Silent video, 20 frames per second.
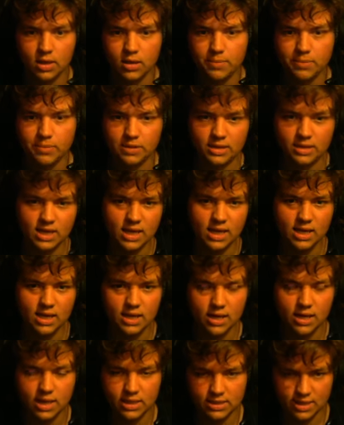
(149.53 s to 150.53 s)
But
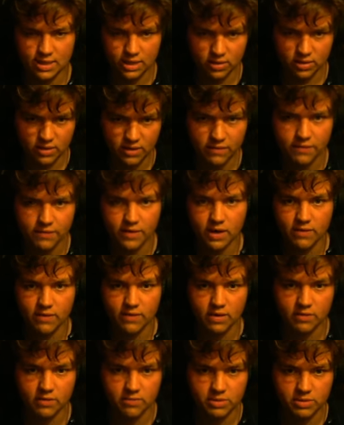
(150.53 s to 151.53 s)
then I take on
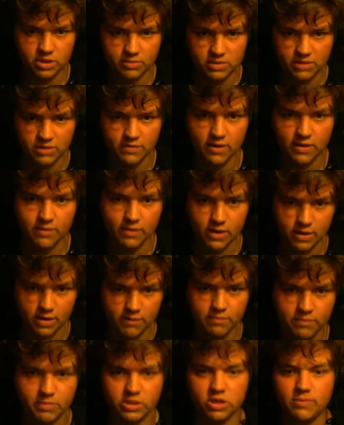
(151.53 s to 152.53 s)
e5, and if bishop g5, I
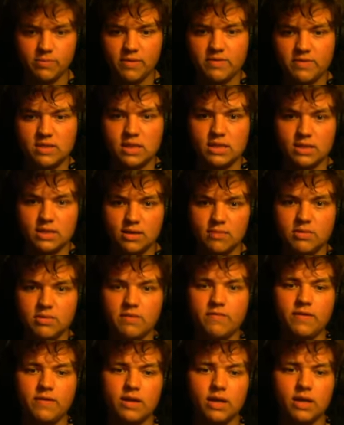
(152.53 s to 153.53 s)
have bishop f6, and I'm
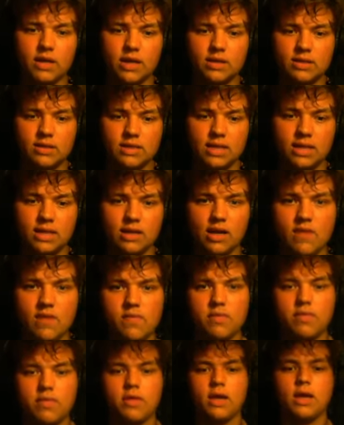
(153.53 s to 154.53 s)
defending and attacking
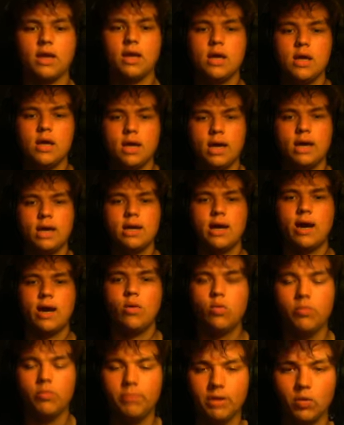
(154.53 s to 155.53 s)
everything, and I
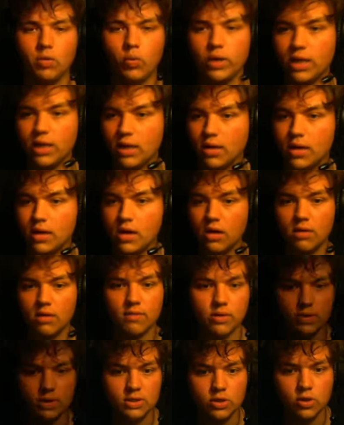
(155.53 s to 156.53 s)
will be winning
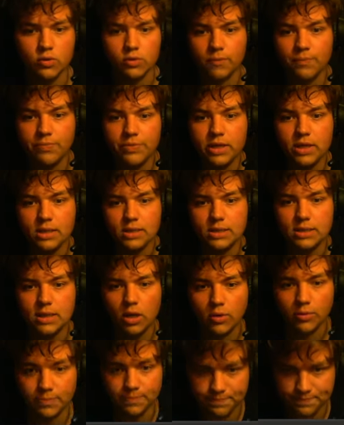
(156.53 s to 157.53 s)
very soon.
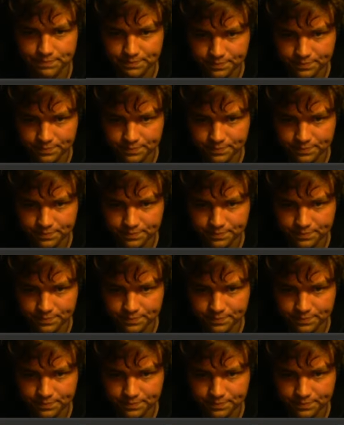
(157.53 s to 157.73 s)
So